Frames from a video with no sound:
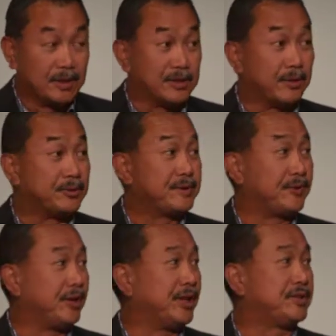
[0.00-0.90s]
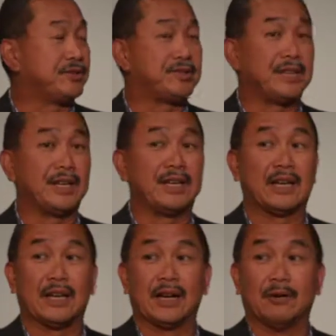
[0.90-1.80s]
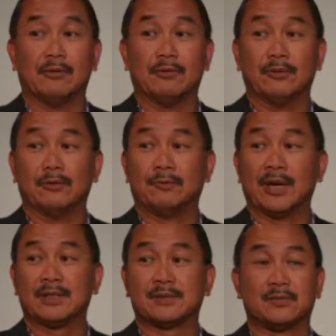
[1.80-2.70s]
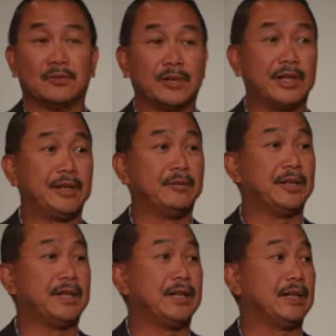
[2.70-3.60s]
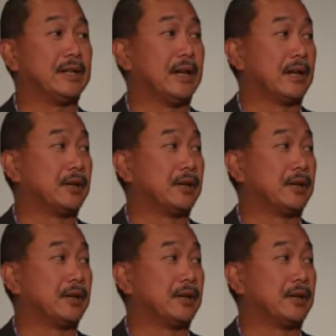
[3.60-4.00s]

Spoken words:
So it was very interesting. We've made some really, really